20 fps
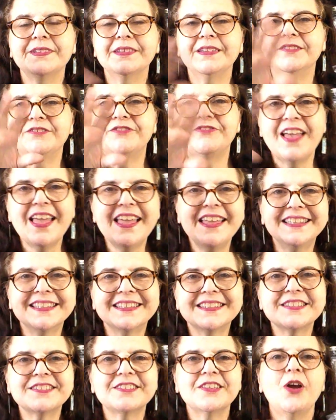
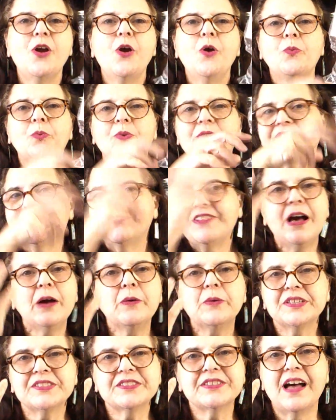fence with
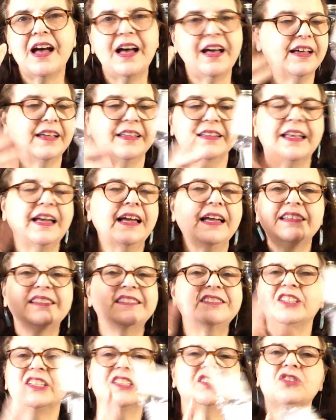flowers.
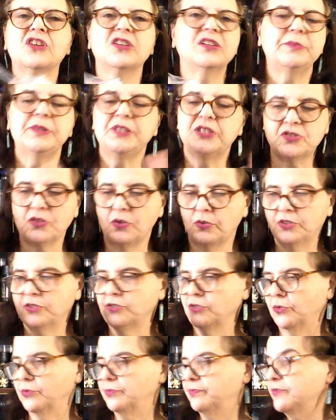It's gonna be so
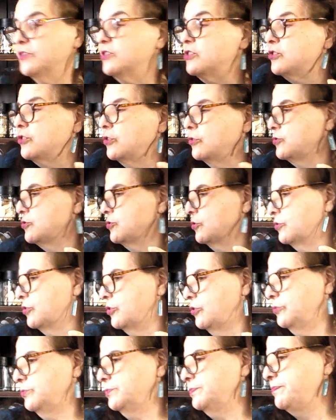cute, so
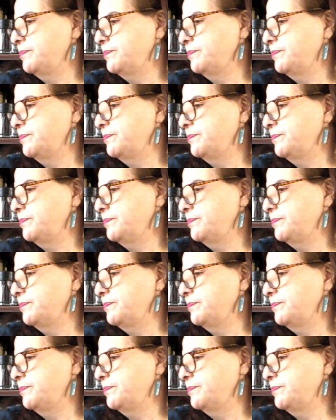cute.